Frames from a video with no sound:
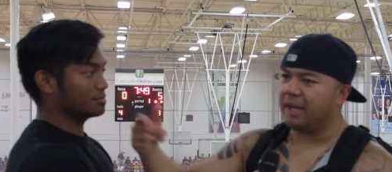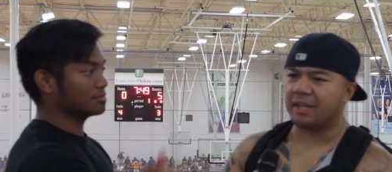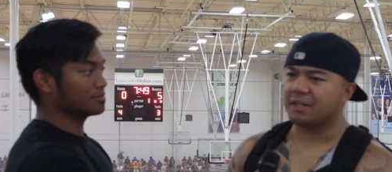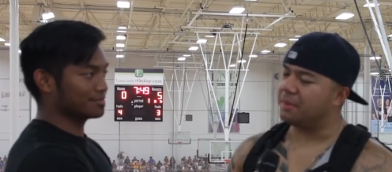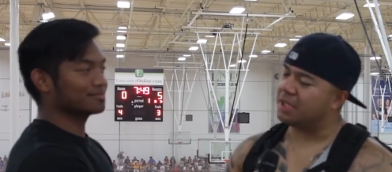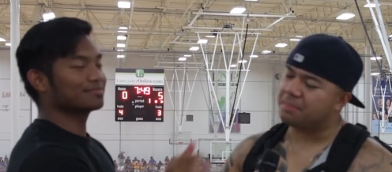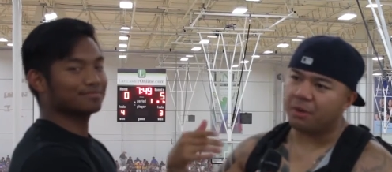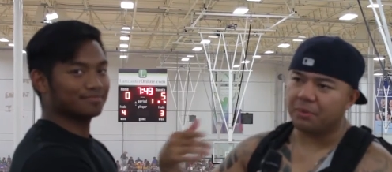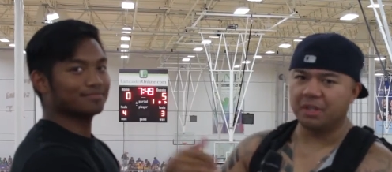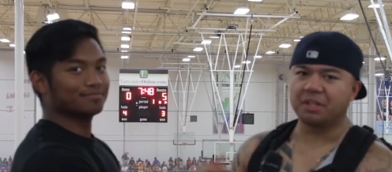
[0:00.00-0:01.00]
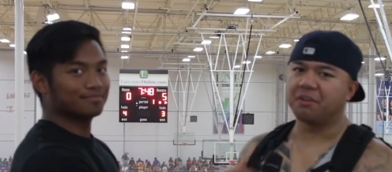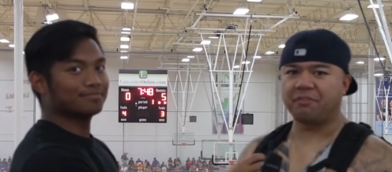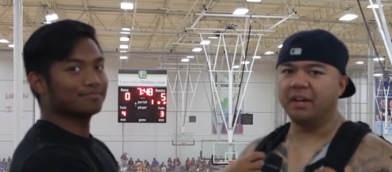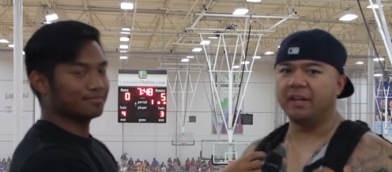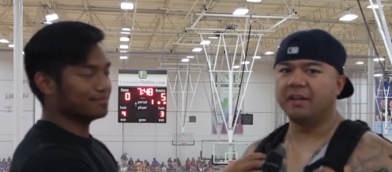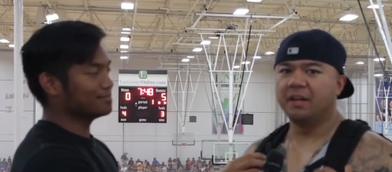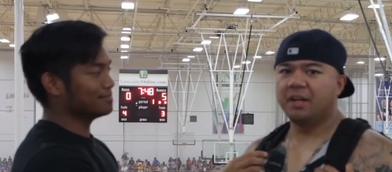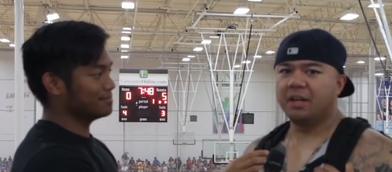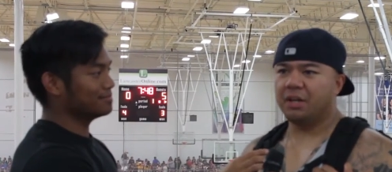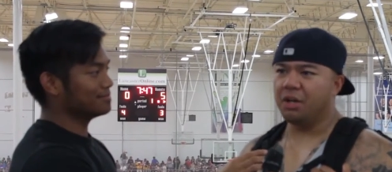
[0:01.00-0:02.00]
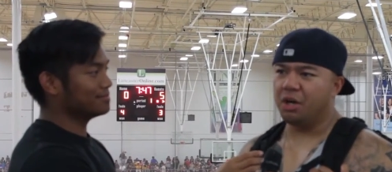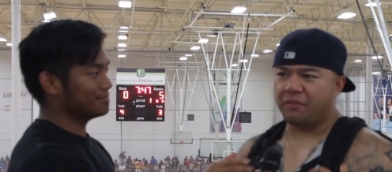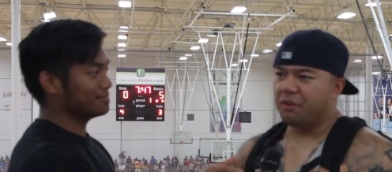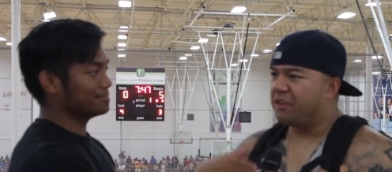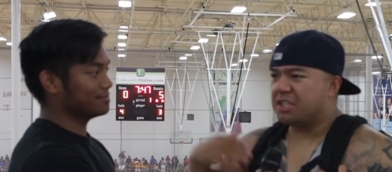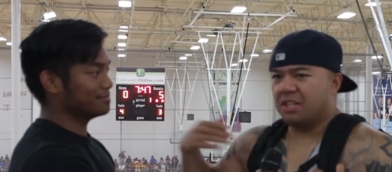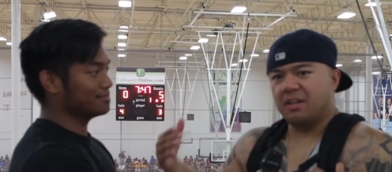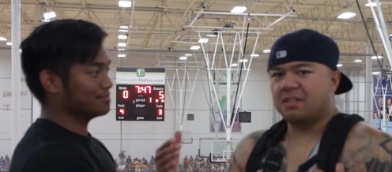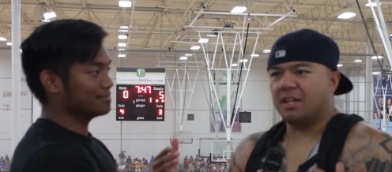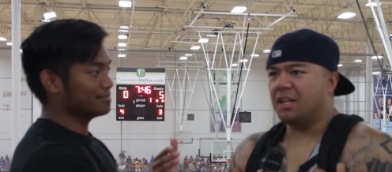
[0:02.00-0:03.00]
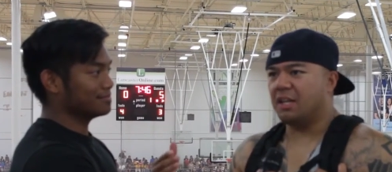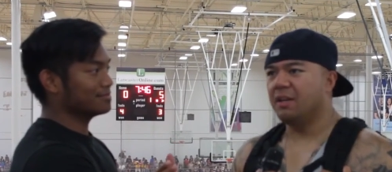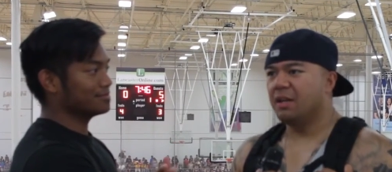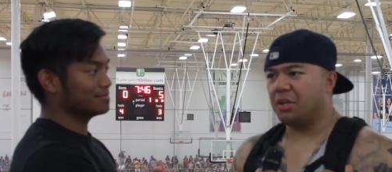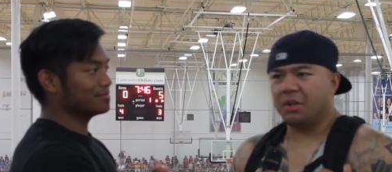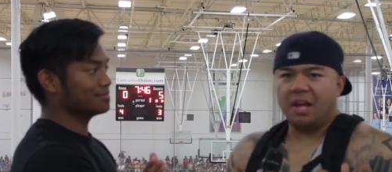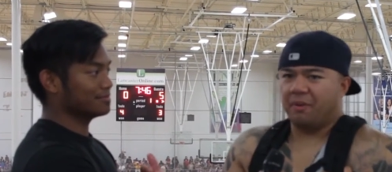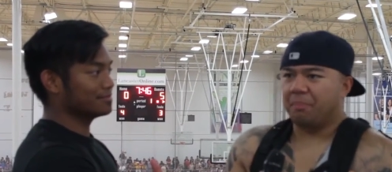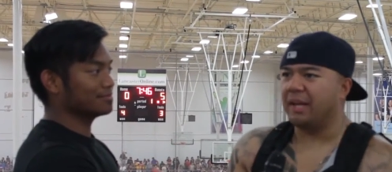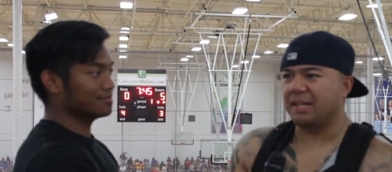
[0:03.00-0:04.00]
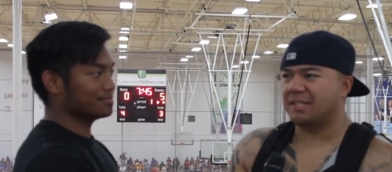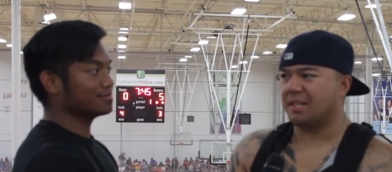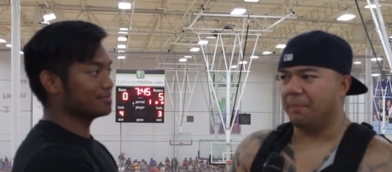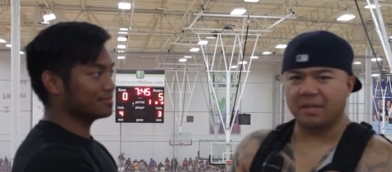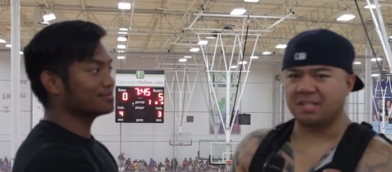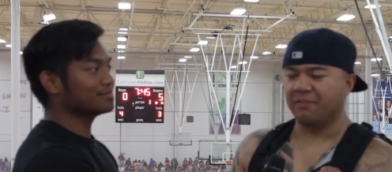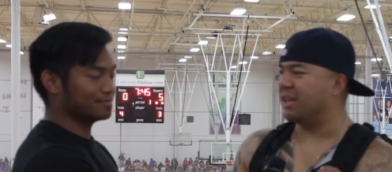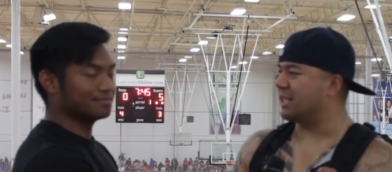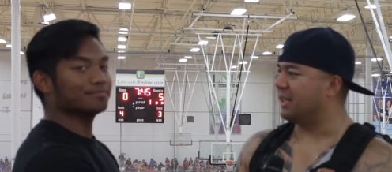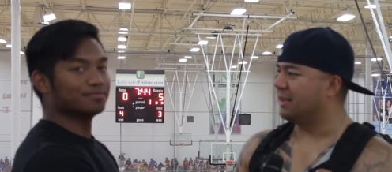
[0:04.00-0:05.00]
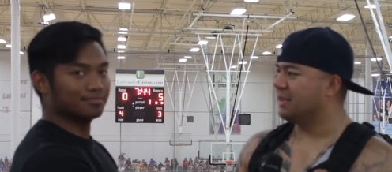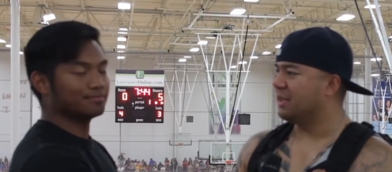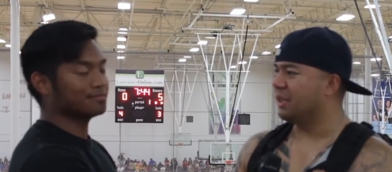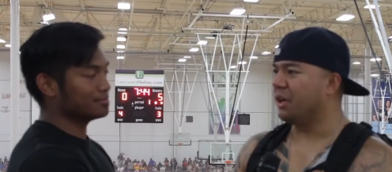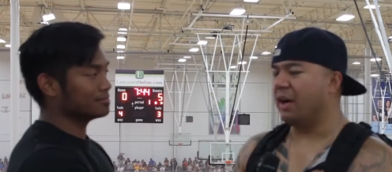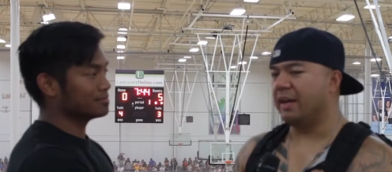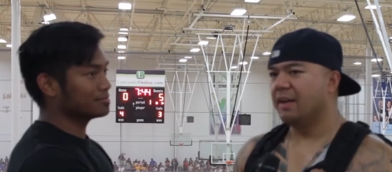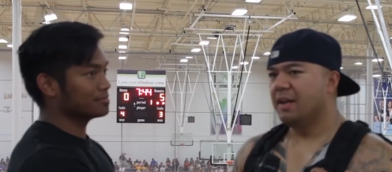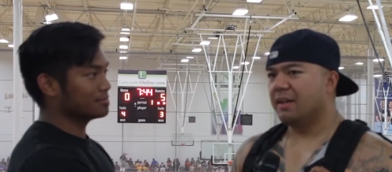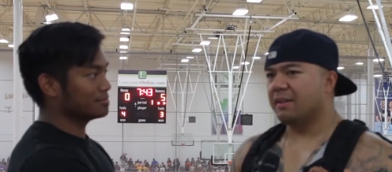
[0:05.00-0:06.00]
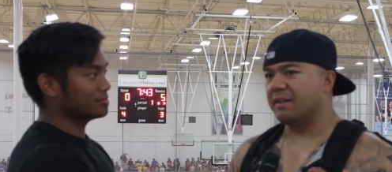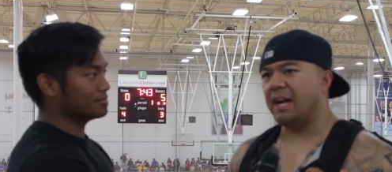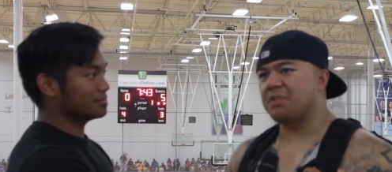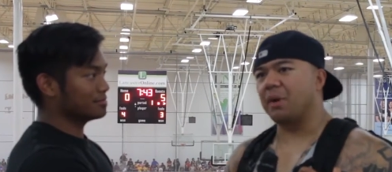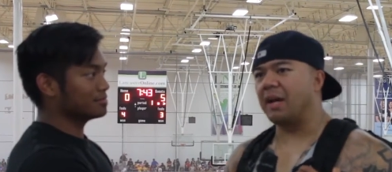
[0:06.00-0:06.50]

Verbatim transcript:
Speaker 1: against him. That's my really good friend. You know, if you visit their city, you'll have a place, someone to visit, you know, and that's what